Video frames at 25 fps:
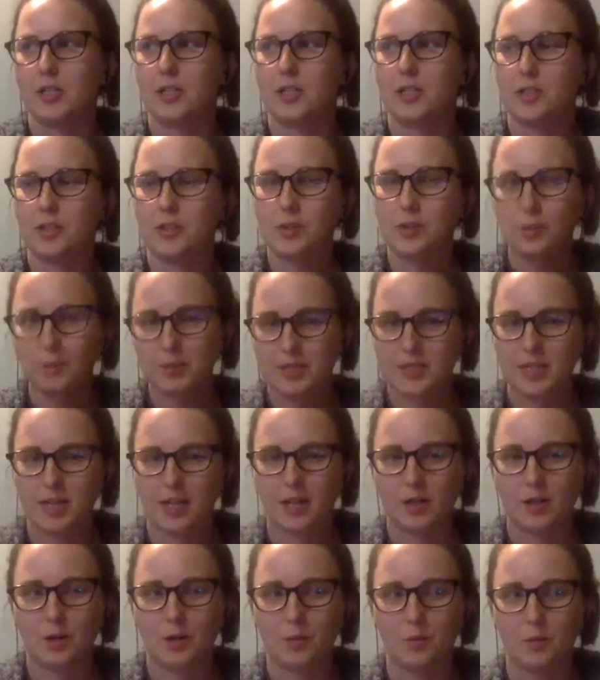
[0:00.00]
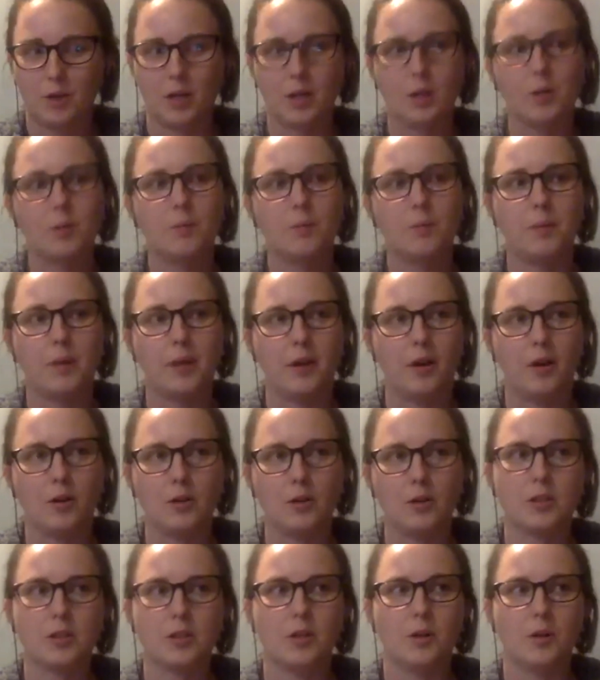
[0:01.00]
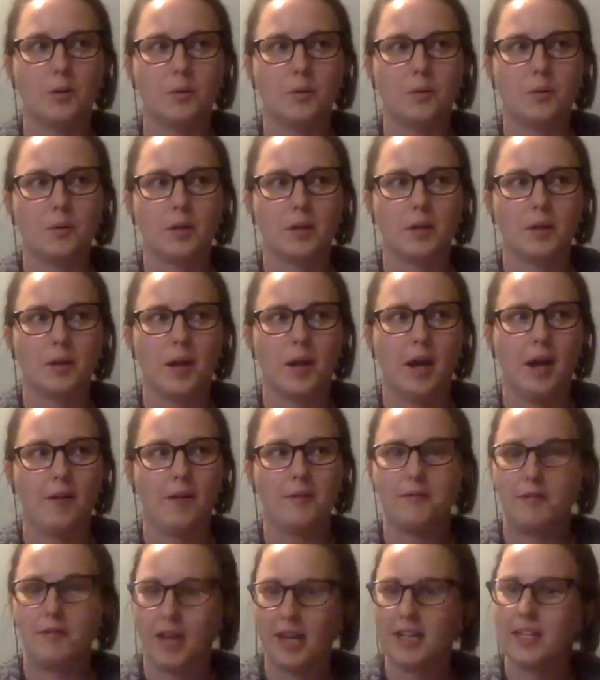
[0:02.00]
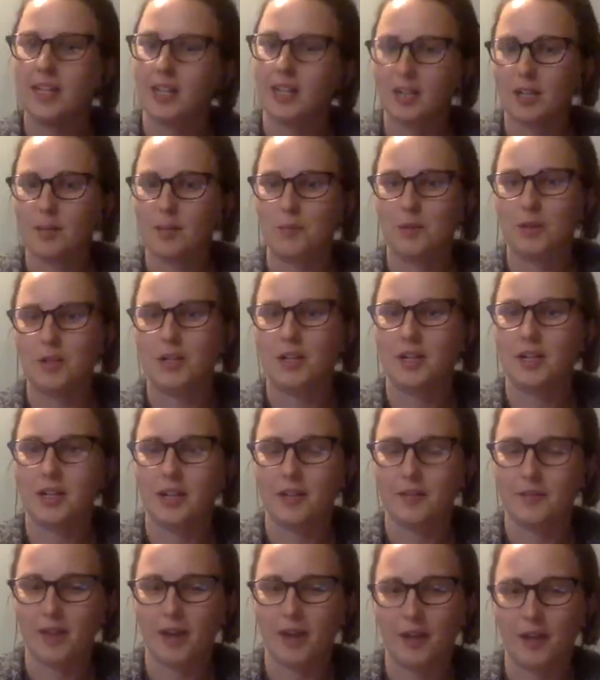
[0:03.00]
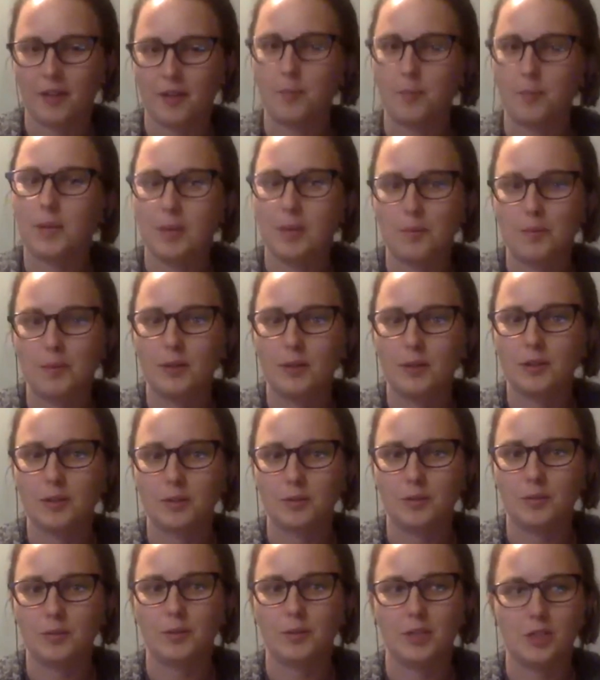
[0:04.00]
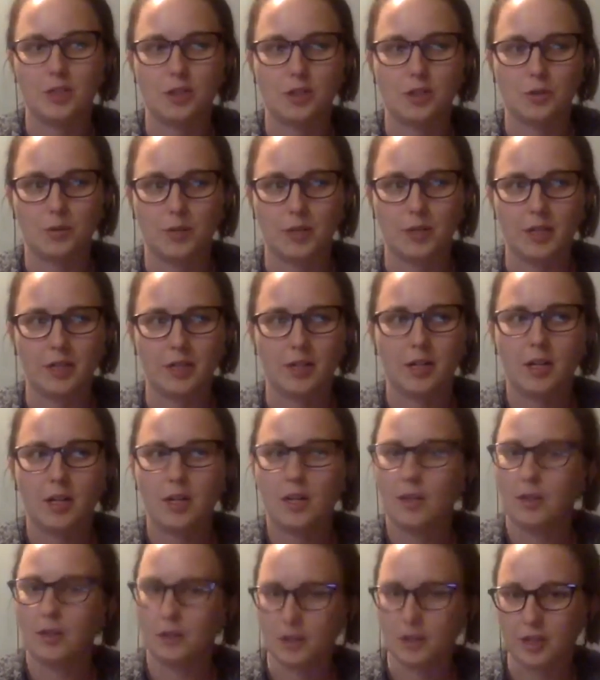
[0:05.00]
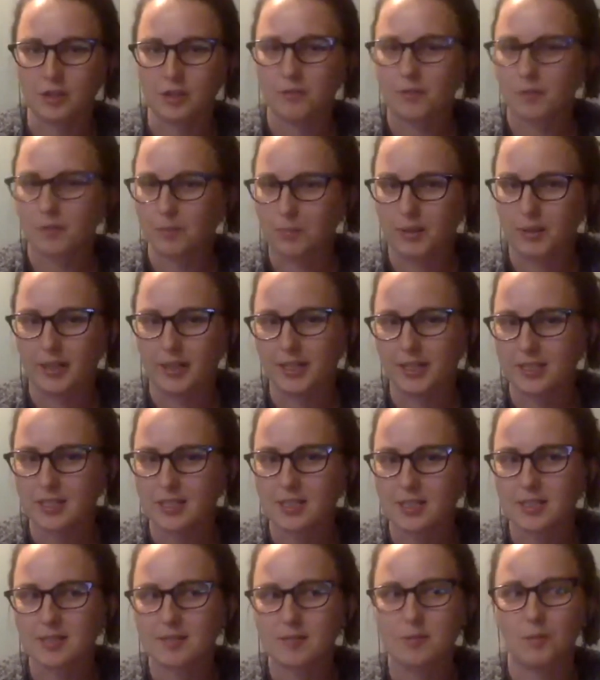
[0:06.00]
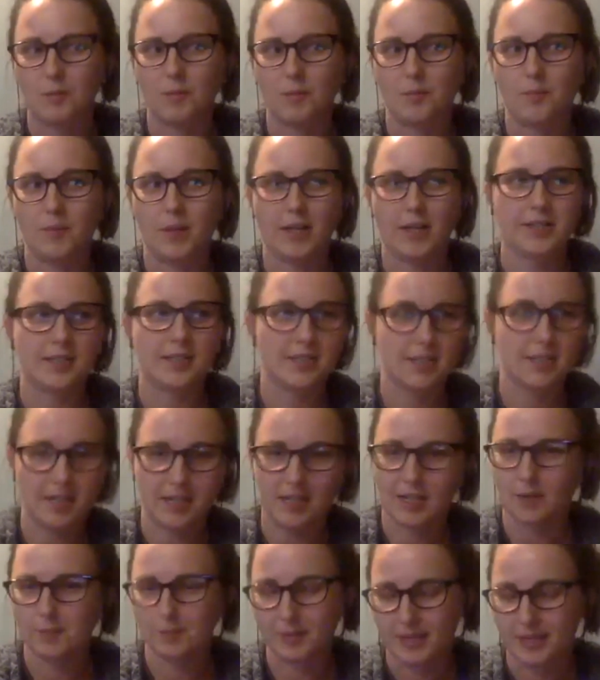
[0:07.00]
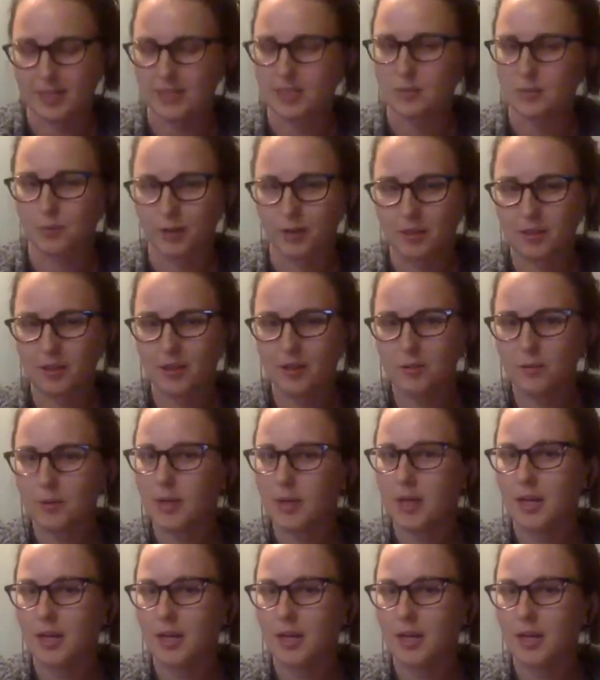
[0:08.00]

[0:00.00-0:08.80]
doing botanical work, but also finding a community of other people who enjoyed looking for plants and studying plants with you.